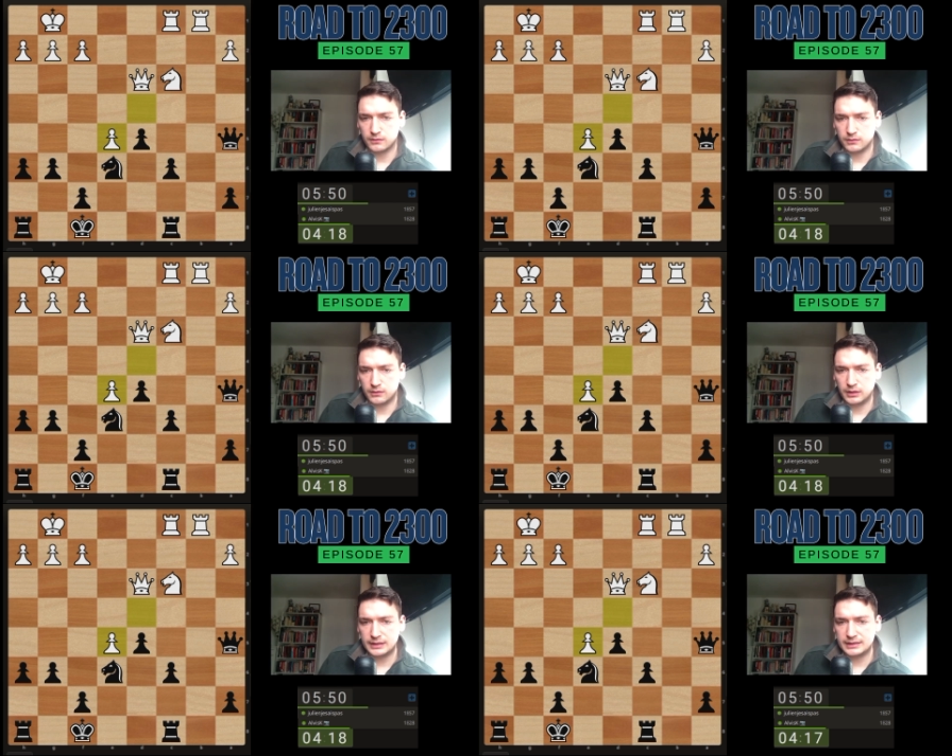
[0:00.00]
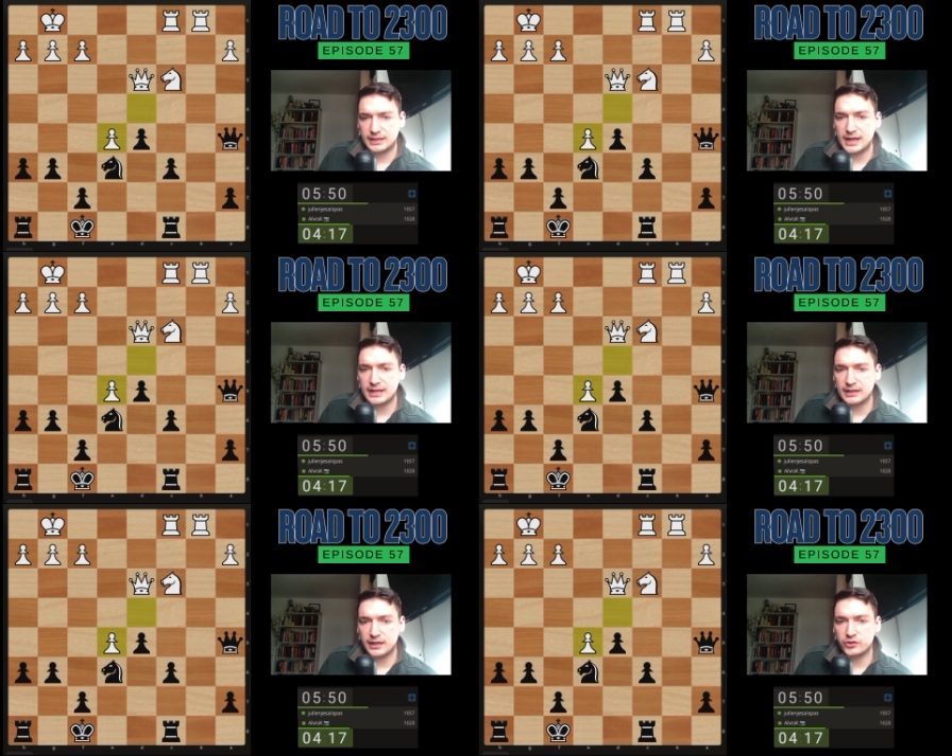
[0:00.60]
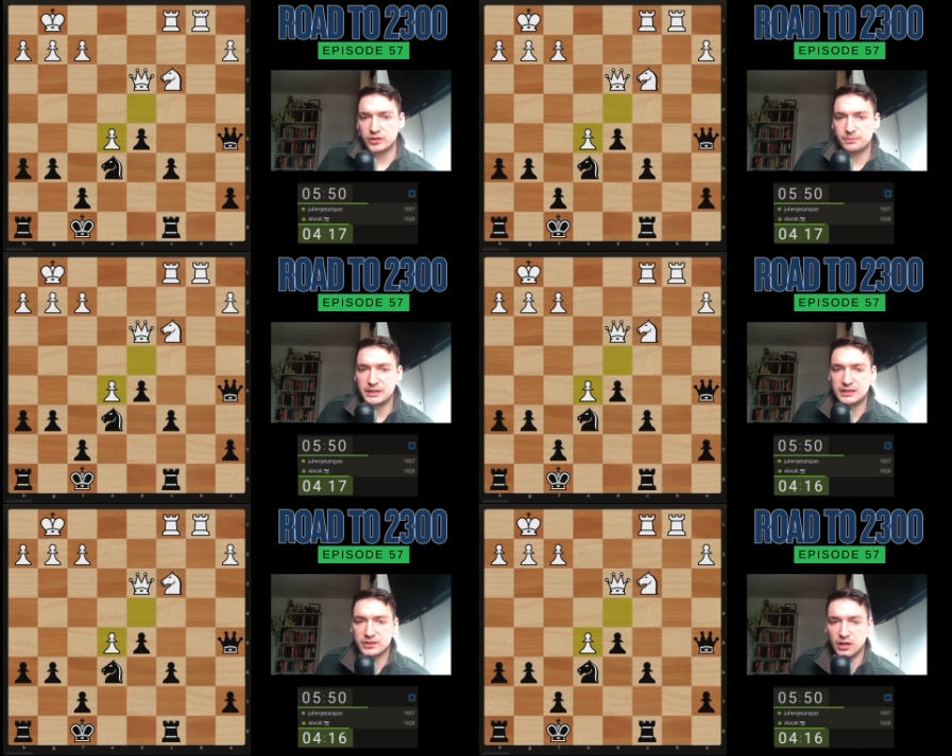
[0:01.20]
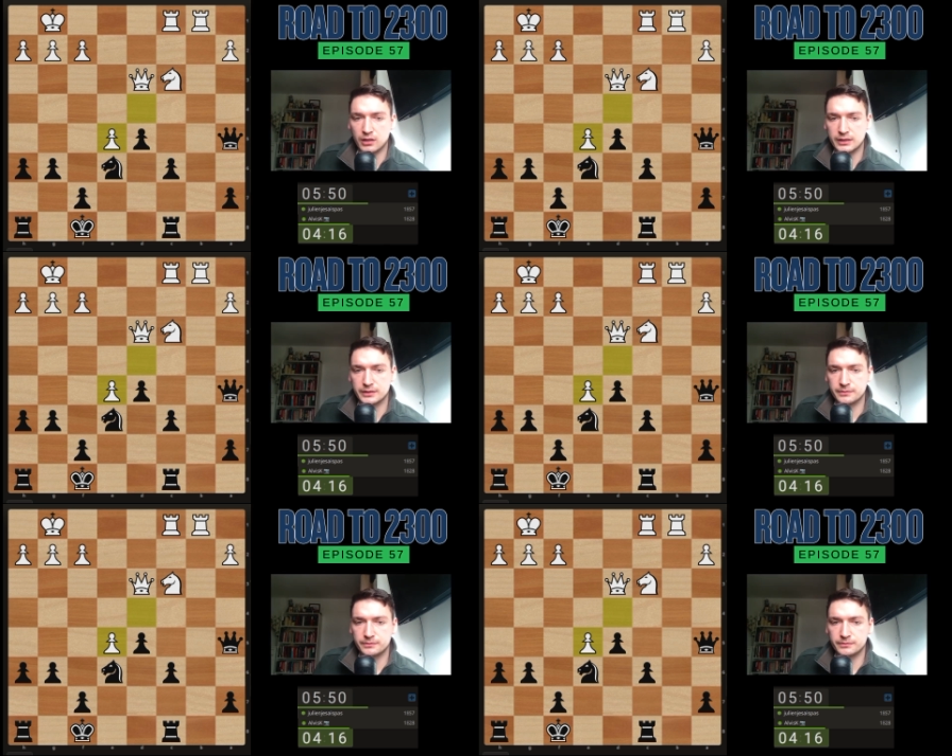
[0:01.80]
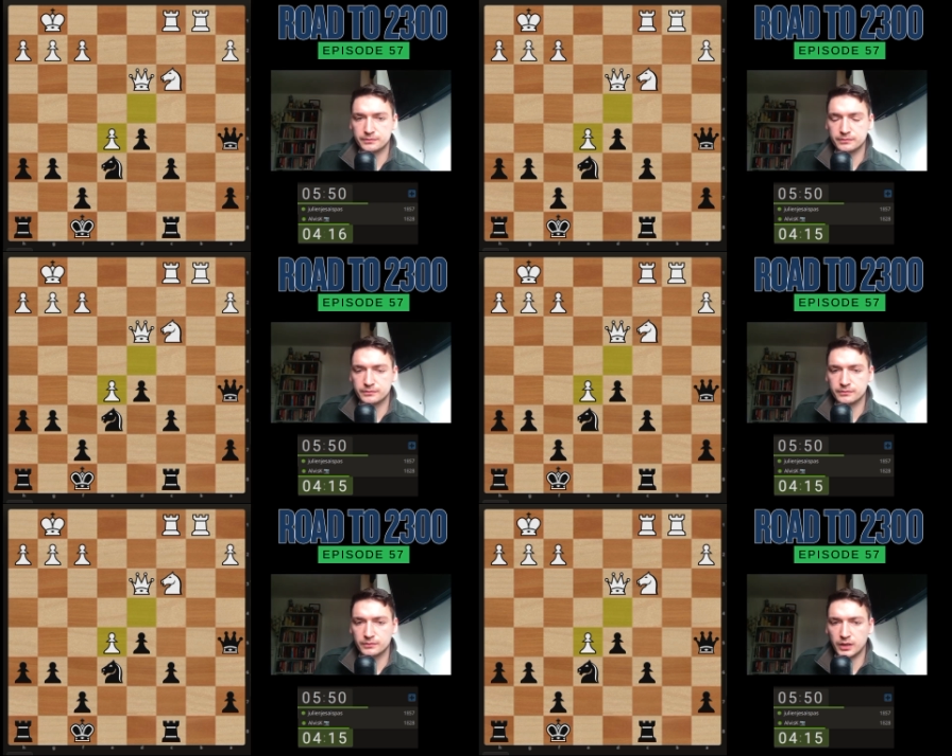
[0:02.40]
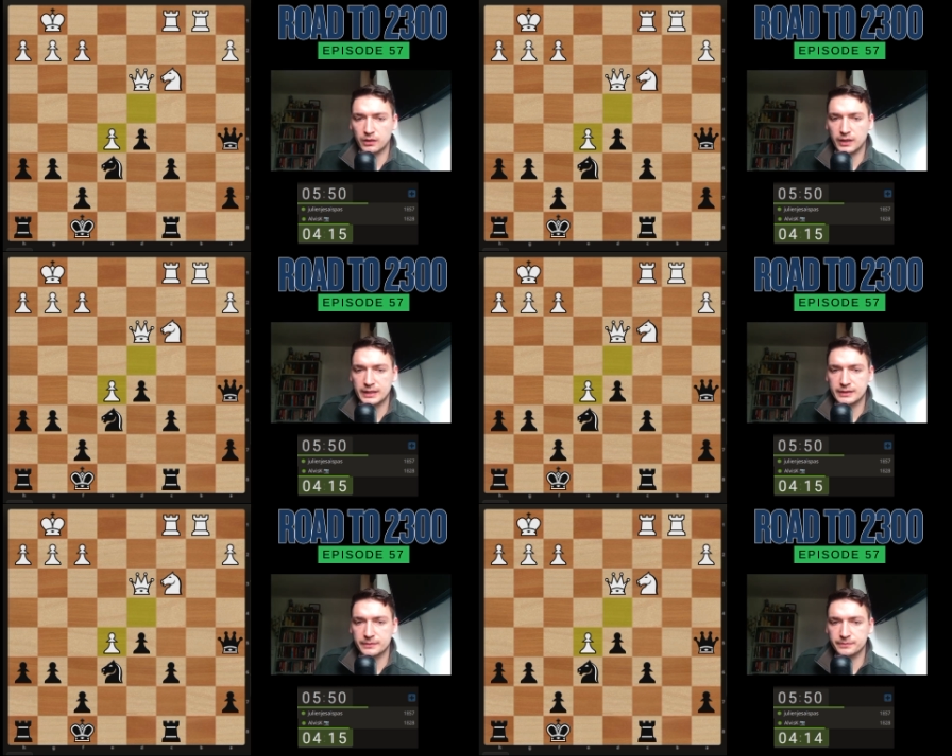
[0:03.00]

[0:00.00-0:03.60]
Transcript: Let's take and just be solid. All right.